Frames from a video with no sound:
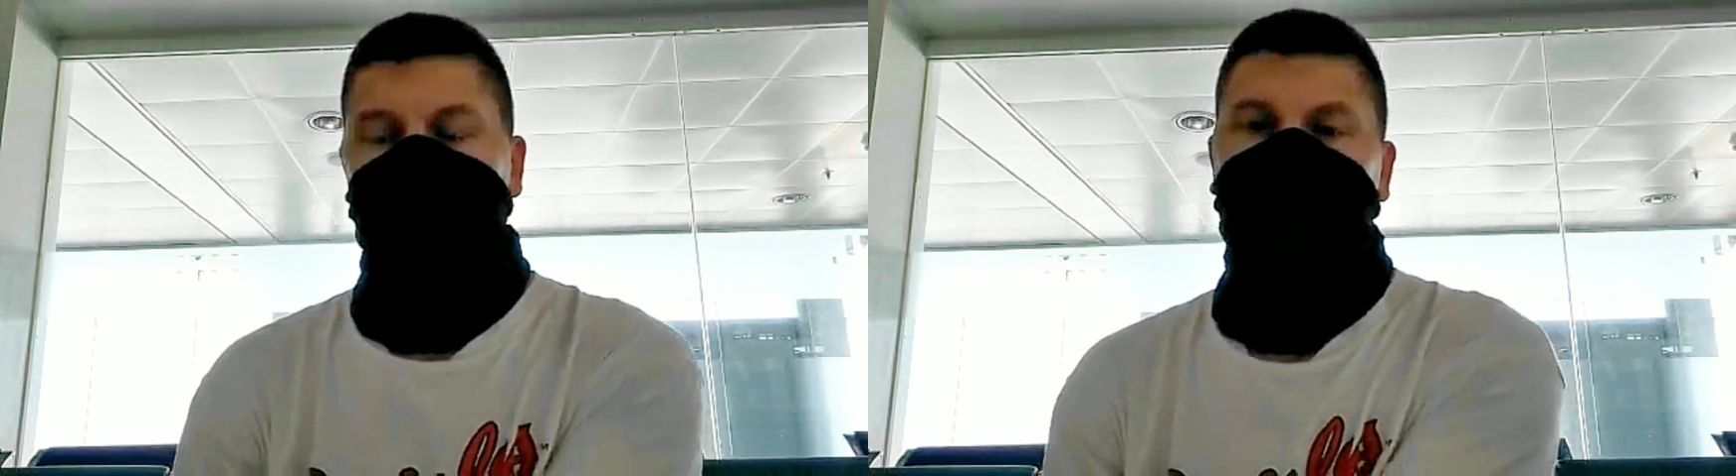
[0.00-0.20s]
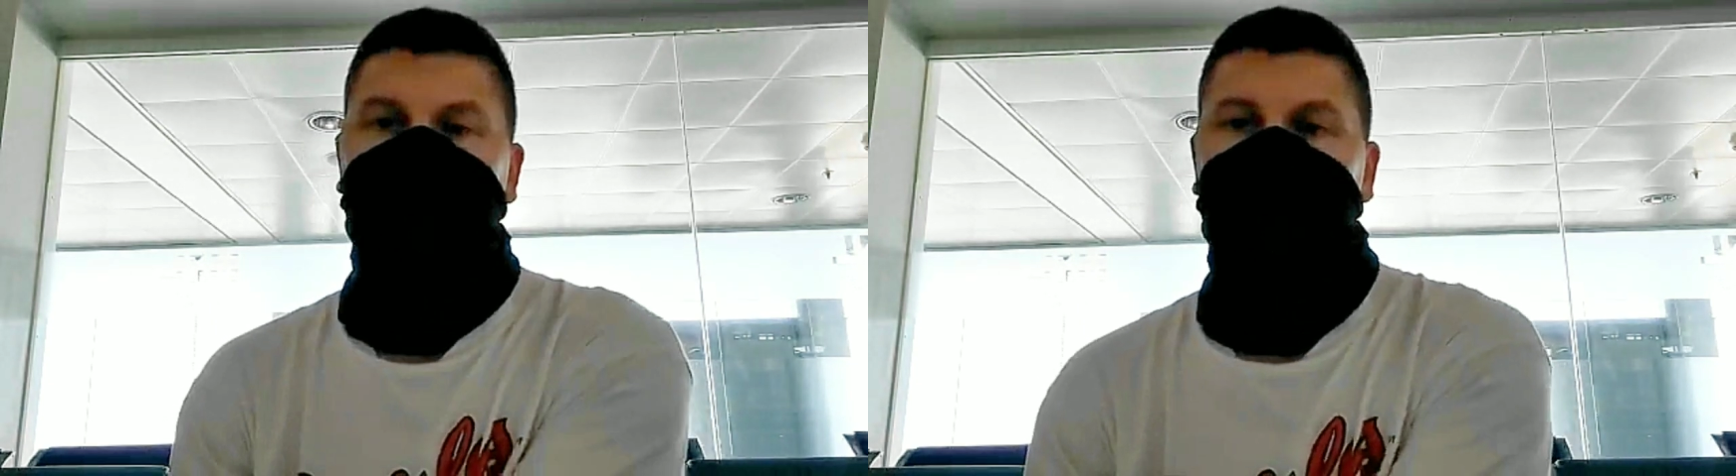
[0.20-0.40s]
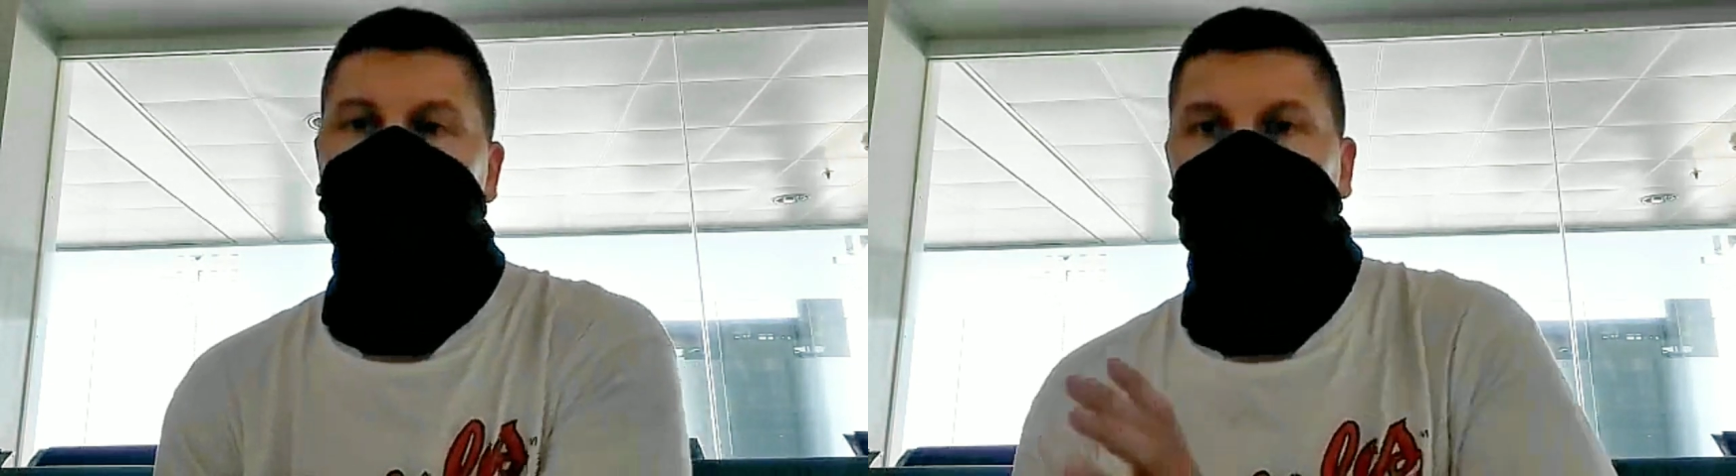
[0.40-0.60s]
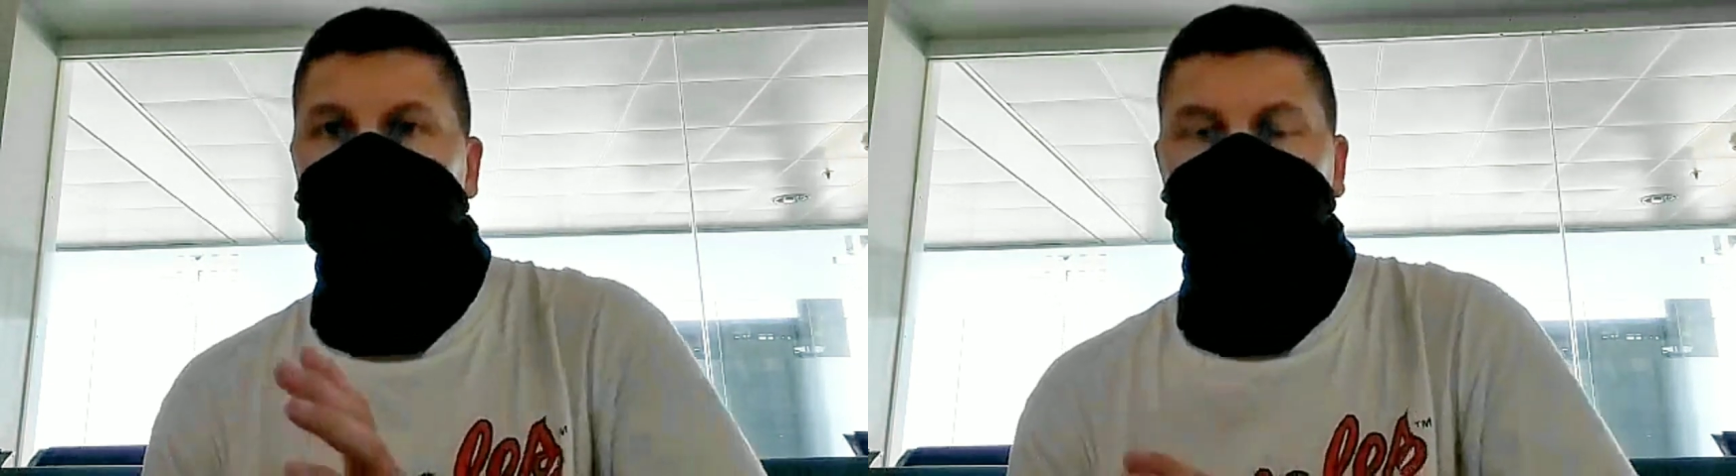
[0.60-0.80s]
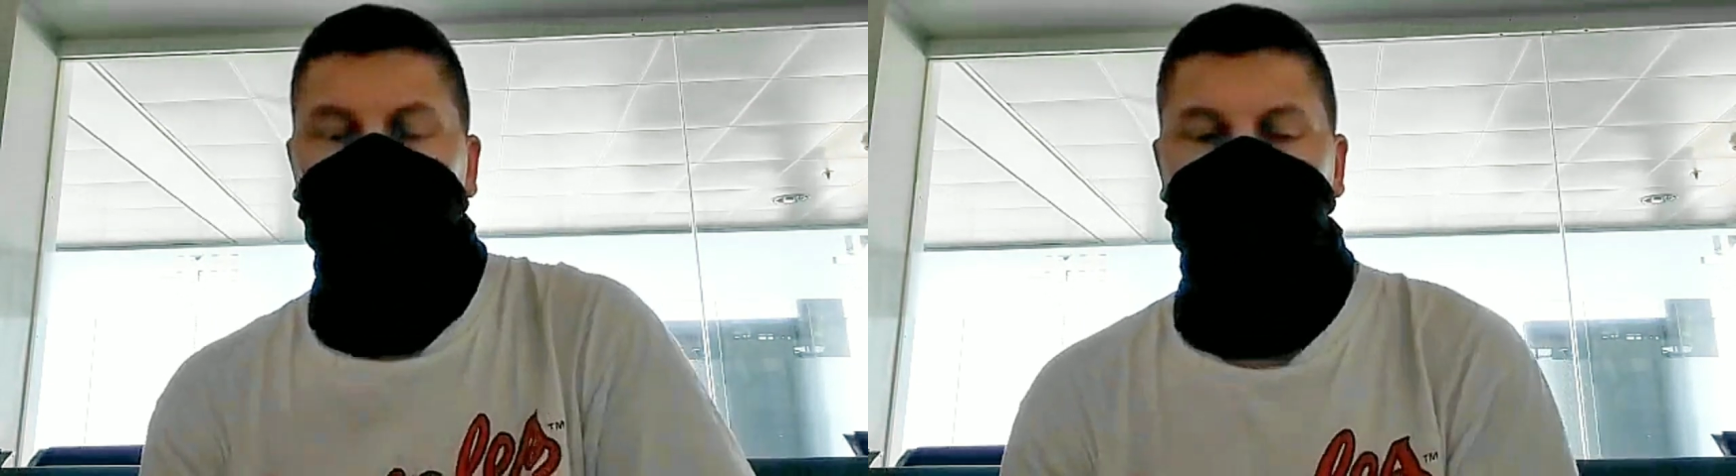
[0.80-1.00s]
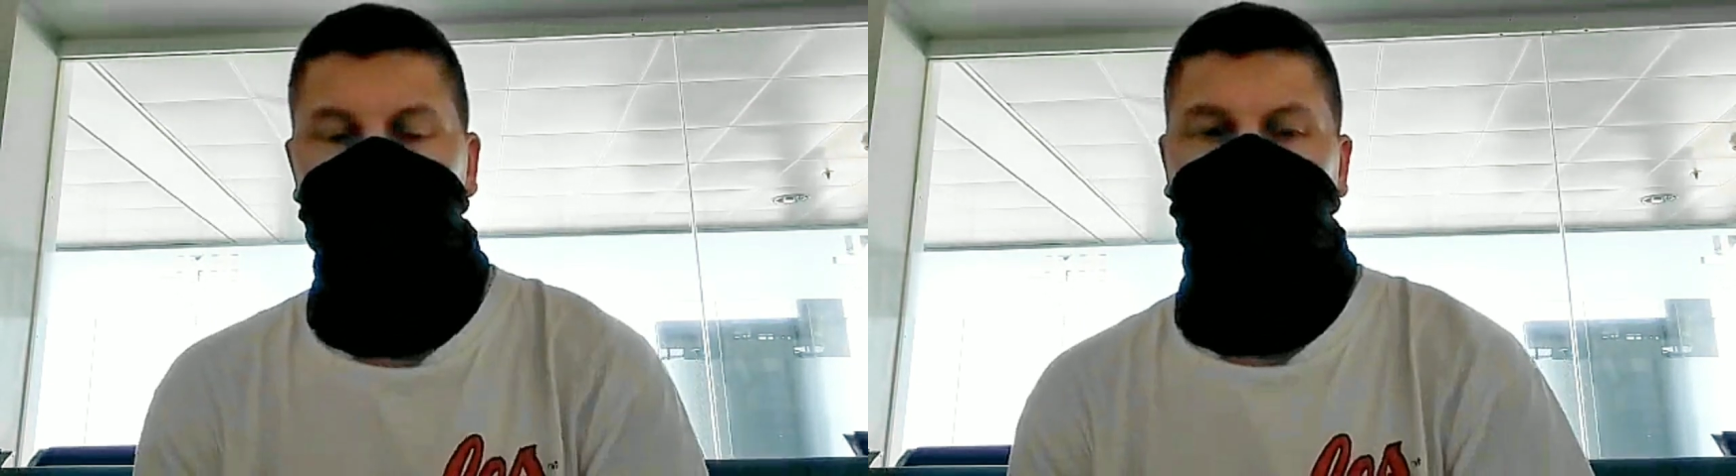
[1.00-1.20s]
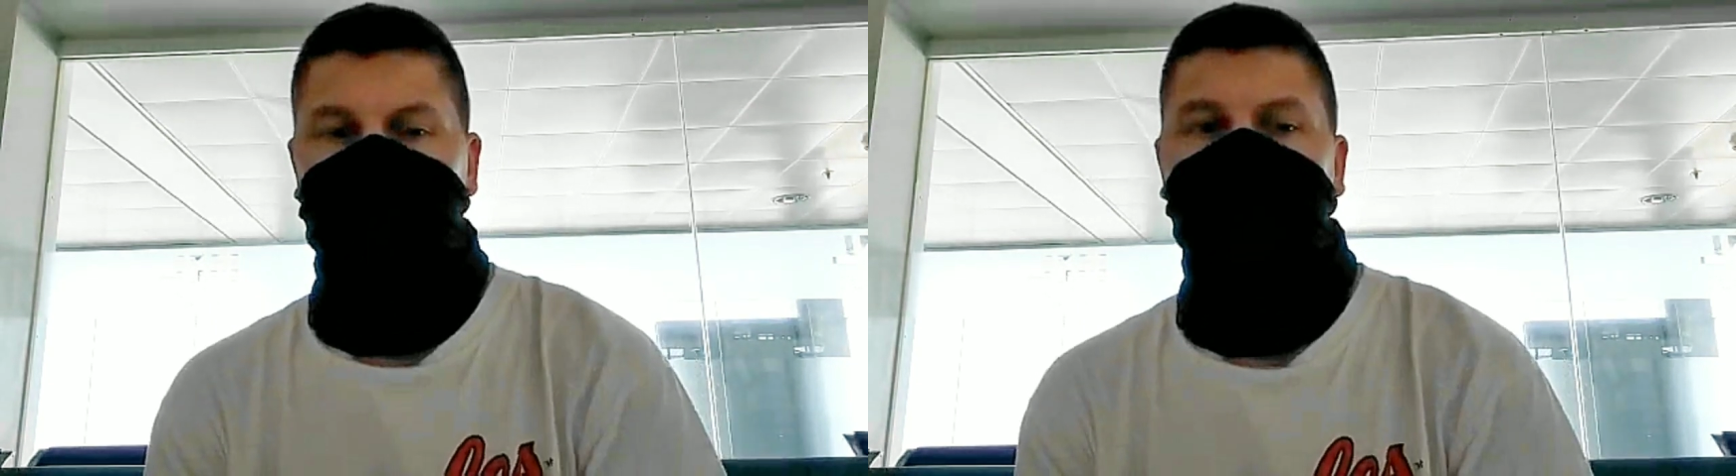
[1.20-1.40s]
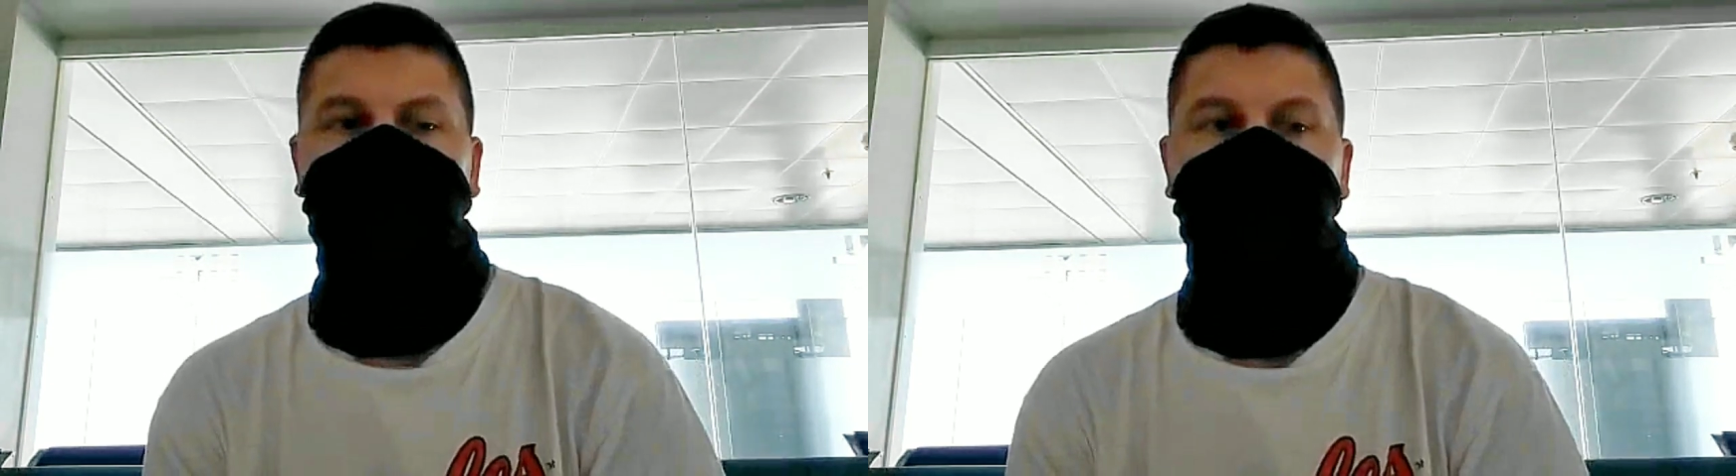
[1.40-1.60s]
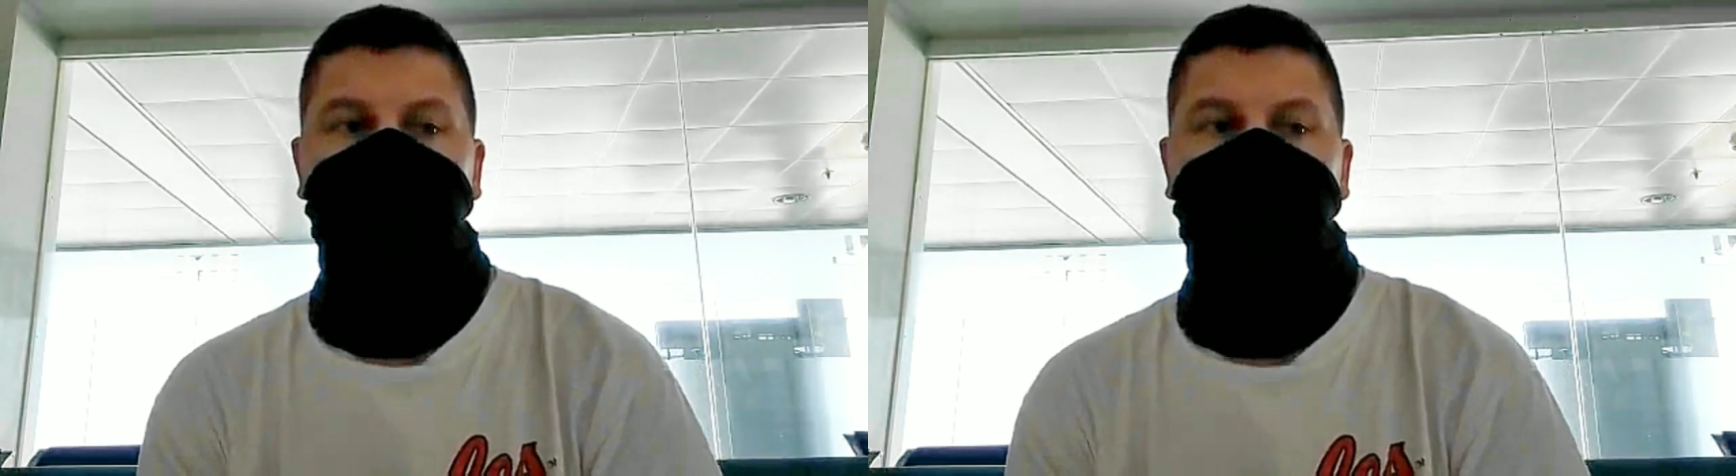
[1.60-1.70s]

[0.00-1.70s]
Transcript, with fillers: carry-on. They ask you for stuff like that.